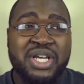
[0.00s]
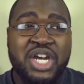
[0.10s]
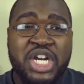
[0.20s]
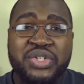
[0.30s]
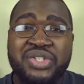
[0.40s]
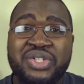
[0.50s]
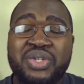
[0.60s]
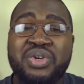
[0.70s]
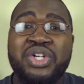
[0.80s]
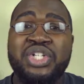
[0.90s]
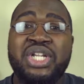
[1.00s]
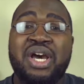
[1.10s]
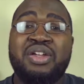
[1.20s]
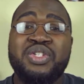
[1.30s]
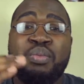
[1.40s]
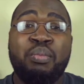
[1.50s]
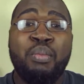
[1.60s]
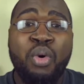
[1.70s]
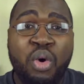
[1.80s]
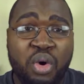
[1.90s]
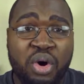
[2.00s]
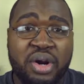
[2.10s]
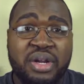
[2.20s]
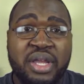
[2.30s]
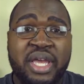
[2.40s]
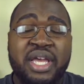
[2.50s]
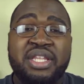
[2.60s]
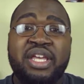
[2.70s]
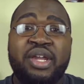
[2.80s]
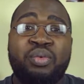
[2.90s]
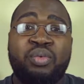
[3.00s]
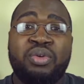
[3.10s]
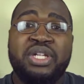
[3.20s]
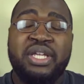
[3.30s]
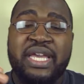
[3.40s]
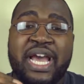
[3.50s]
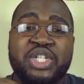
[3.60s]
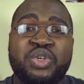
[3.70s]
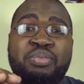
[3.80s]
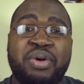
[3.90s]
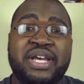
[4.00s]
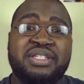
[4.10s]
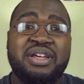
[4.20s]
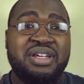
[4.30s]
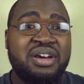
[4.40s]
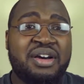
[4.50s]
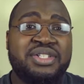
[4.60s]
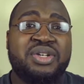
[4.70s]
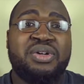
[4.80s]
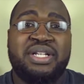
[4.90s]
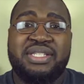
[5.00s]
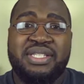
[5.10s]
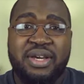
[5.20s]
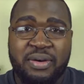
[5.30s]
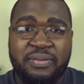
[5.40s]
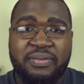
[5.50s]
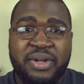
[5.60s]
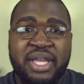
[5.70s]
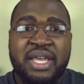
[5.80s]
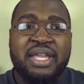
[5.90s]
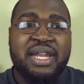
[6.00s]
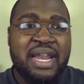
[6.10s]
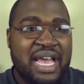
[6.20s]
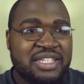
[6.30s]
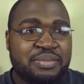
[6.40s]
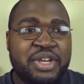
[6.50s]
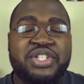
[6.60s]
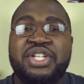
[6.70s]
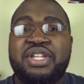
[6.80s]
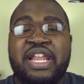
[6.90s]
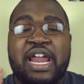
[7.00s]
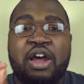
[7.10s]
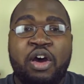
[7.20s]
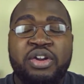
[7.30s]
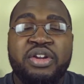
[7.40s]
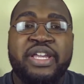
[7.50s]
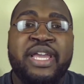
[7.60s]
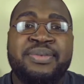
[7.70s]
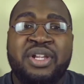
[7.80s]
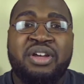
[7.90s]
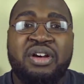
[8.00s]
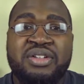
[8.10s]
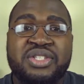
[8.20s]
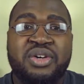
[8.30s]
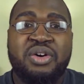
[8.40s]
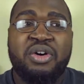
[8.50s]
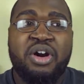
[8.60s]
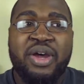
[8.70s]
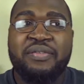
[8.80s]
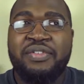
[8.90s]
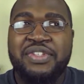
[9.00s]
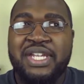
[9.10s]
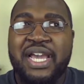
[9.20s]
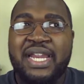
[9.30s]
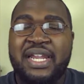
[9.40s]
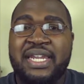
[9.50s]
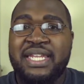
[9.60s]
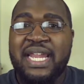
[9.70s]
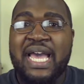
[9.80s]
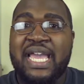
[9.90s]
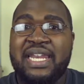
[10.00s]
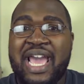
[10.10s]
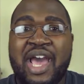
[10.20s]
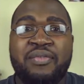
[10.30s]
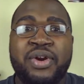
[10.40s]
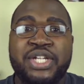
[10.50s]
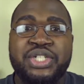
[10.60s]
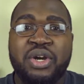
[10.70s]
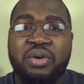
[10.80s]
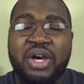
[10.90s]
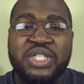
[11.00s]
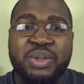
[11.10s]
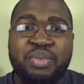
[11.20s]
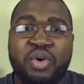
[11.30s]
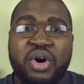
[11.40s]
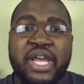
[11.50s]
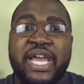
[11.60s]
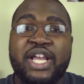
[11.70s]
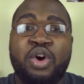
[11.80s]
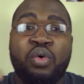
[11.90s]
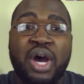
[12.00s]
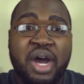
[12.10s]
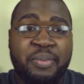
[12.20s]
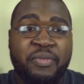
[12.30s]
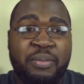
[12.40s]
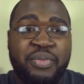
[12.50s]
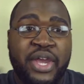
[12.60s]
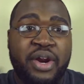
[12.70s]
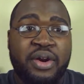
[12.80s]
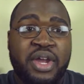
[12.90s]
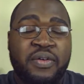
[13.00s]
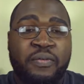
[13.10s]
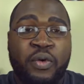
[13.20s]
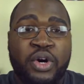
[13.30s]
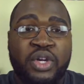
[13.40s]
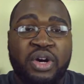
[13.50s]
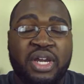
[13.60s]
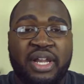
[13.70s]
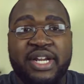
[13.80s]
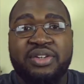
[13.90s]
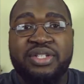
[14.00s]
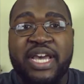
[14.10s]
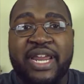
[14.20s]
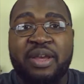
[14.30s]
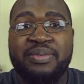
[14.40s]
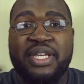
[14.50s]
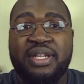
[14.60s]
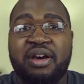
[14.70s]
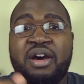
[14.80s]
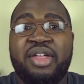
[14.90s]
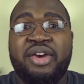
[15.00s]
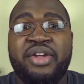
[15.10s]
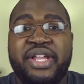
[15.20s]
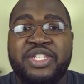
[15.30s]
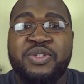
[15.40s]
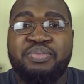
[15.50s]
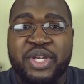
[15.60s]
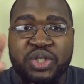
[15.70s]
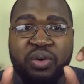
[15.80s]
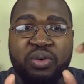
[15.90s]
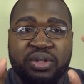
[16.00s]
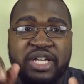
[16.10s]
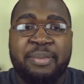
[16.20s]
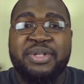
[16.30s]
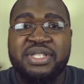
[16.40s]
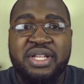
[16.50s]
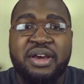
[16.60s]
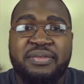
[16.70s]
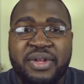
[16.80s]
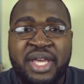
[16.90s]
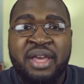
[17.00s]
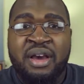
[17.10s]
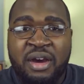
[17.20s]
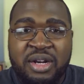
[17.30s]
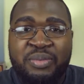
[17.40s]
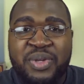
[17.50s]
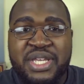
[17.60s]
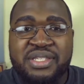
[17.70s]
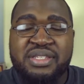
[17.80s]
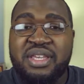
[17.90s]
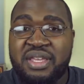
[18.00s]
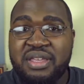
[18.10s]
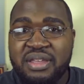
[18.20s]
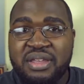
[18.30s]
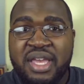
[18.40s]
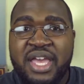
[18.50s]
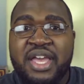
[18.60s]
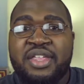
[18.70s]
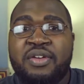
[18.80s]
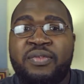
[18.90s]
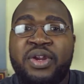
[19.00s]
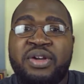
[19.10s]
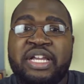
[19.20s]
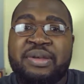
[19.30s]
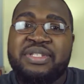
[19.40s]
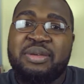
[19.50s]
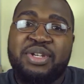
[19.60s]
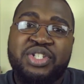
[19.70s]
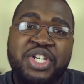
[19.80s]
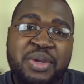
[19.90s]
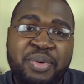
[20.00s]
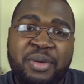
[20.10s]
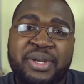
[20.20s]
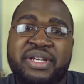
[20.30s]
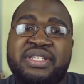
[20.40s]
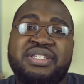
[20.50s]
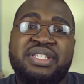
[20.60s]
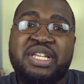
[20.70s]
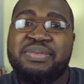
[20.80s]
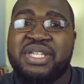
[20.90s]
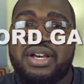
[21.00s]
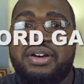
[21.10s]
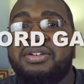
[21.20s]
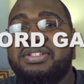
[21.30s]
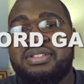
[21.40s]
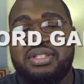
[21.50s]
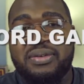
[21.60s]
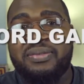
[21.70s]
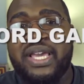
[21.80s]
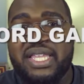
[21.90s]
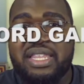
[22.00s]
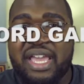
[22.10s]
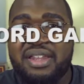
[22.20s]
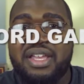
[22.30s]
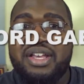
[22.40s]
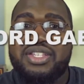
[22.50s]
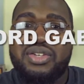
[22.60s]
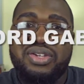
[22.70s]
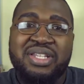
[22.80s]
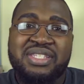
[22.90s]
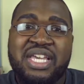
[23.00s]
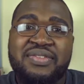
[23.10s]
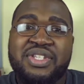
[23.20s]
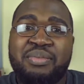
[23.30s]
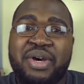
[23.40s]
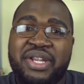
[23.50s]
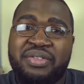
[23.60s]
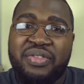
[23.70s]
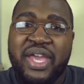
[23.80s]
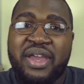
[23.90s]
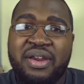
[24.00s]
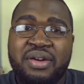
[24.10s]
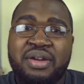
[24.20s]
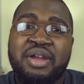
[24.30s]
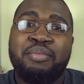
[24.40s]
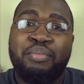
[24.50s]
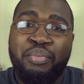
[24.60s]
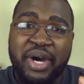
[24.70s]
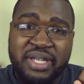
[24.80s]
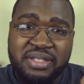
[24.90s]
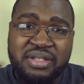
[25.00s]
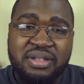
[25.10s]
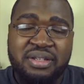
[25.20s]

$100 to $200 more than the actual price of the console itself. Not to mention that all your games on a console are around $59.99 average across the board, and go up from there for your collector's items and all that other special type of stuff. On a PC, your video games can be cheaper because of Steam sales and stuff like that, so you can save some money there, but